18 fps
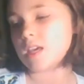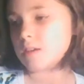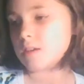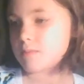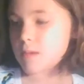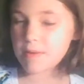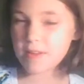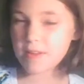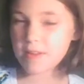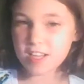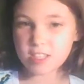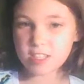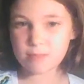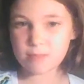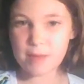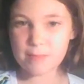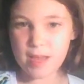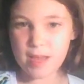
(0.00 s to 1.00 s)
Maybe I should
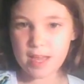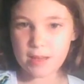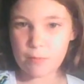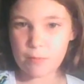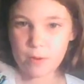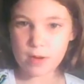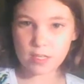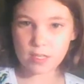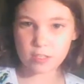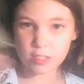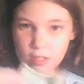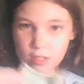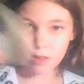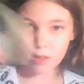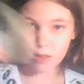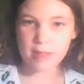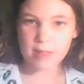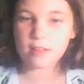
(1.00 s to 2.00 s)
spend my
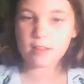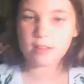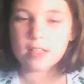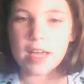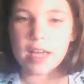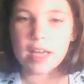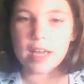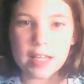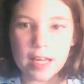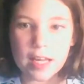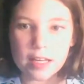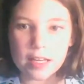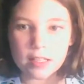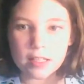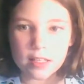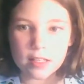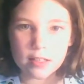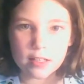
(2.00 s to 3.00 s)
$100 bill,
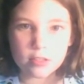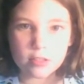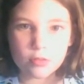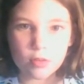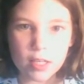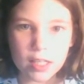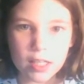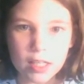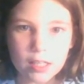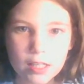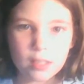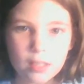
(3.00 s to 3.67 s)
aka a 20.